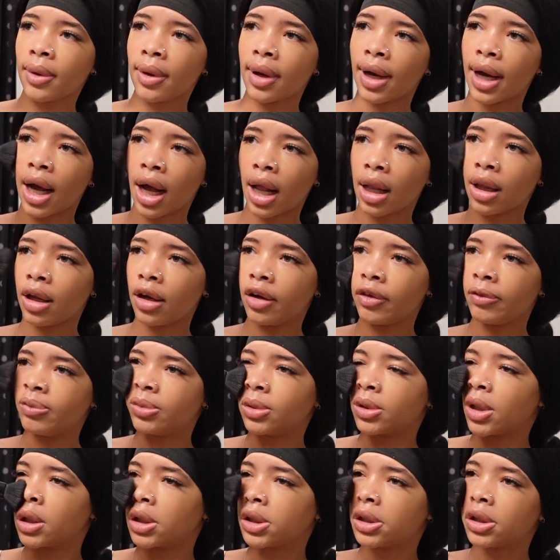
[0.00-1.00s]
I love
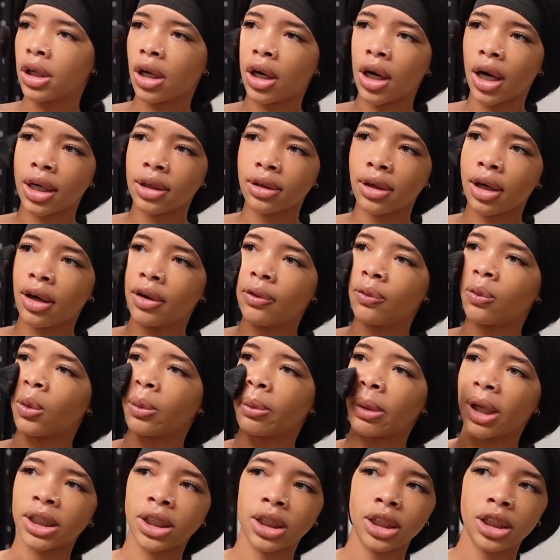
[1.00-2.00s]
blush, y'all. I love when
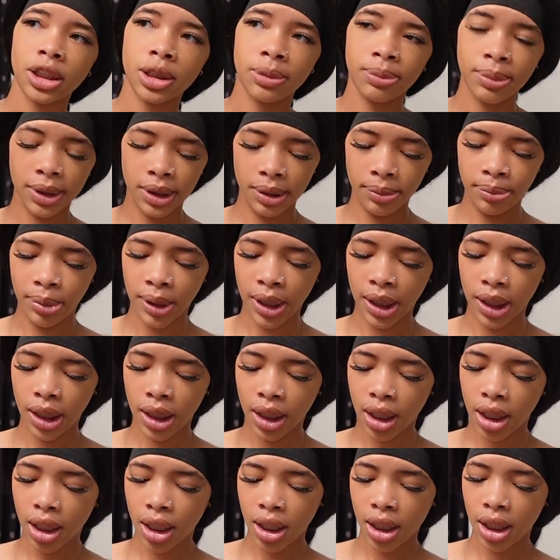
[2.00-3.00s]
my cheeks be
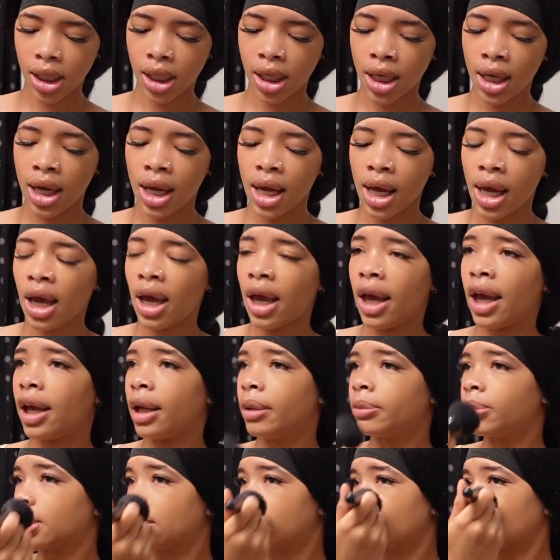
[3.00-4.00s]
pink.
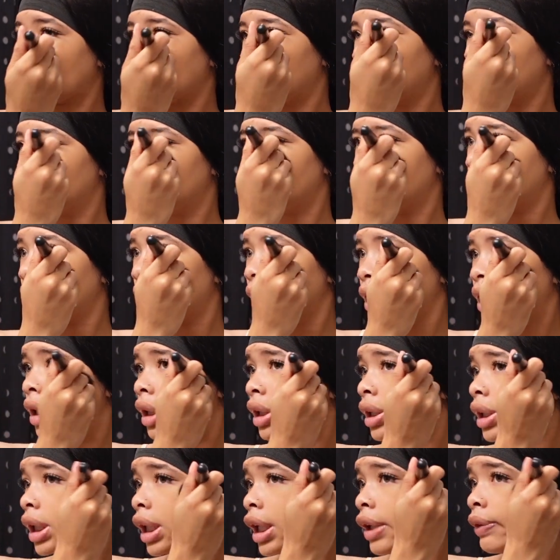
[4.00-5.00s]
And plus, I be wearing
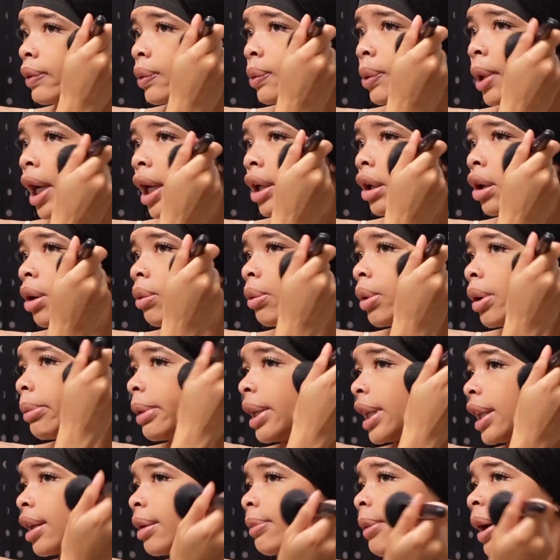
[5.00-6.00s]
this even when I don't wear
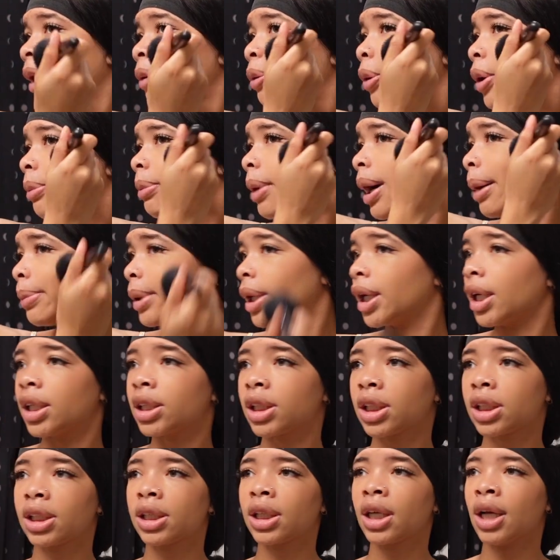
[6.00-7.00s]
makeup. I wear my
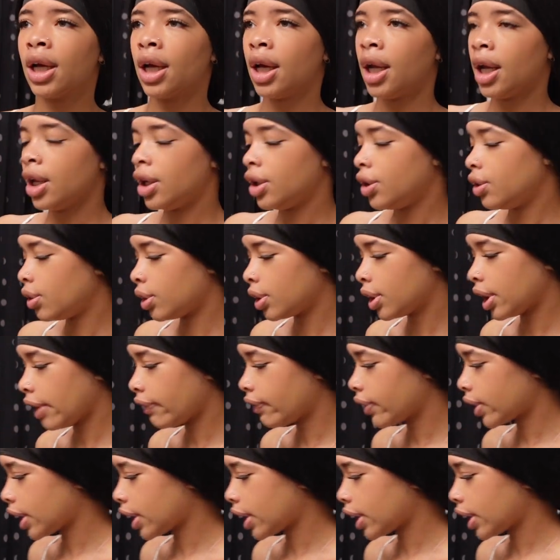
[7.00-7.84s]
blush. You will never